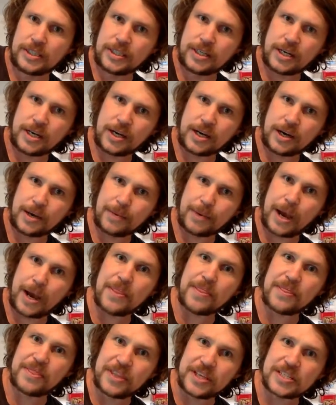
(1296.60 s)

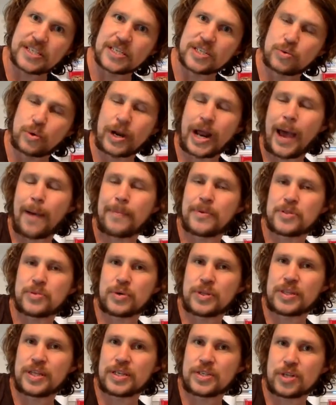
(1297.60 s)
And this is what happens
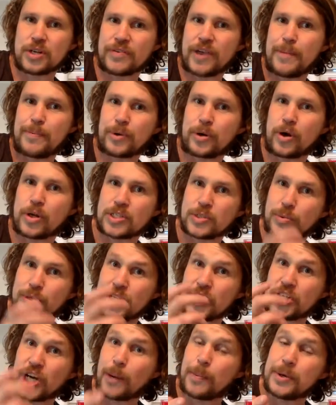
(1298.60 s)
with their sort of apricots. And when
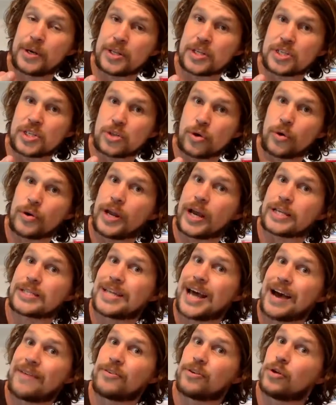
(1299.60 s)
you jump into the store next,
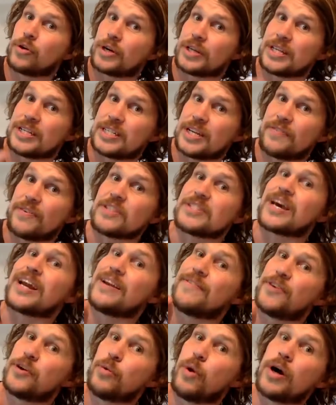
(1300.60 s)
have a look at the difference. And
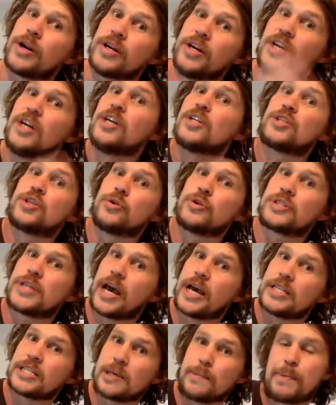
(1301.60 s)
if you want, do a
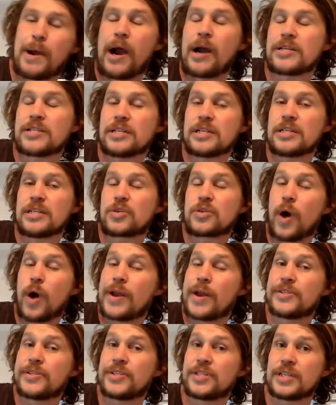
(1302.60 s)
taste comparison. It's quite
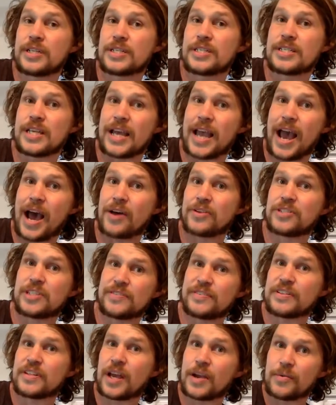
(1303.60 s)
interesting to see how
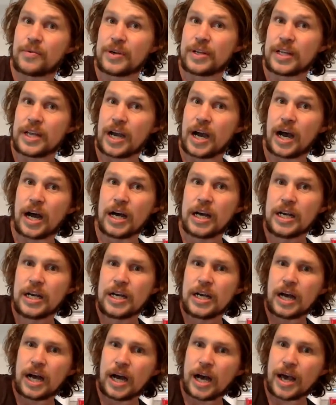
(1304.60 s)
different they really are.
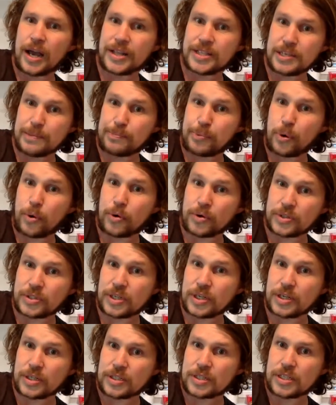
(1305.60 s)
And it's important
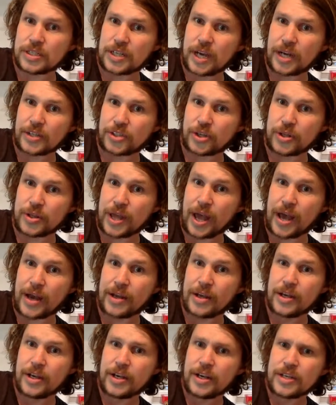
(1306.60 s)
to touch on that.
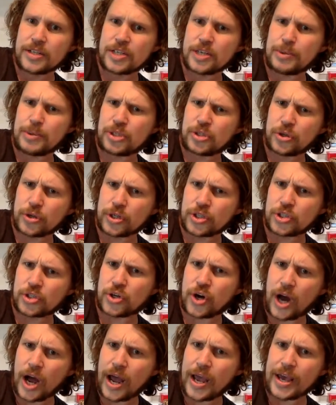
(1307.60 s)
So be sure to
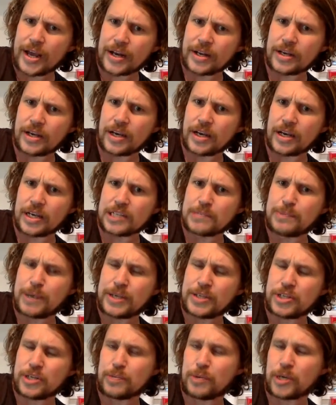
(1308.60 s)
try it as
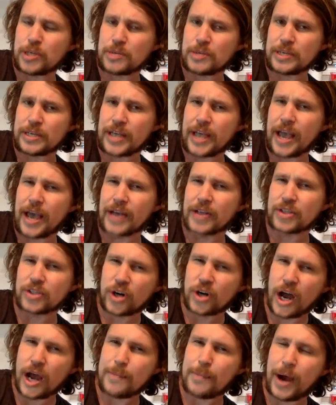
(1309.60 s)
best you possibly can.
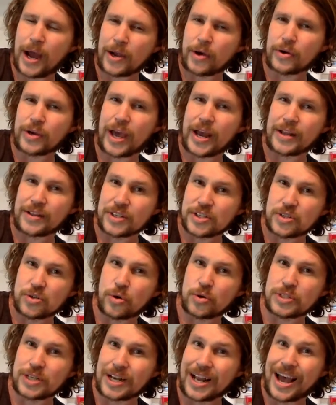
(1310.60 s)
Try buying organic. The
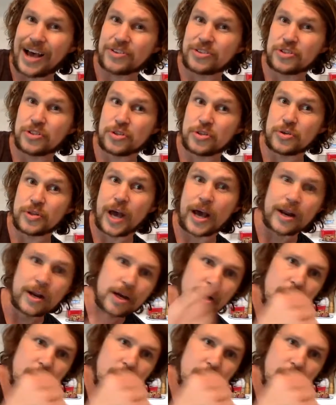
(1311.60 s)
source allows you to do that.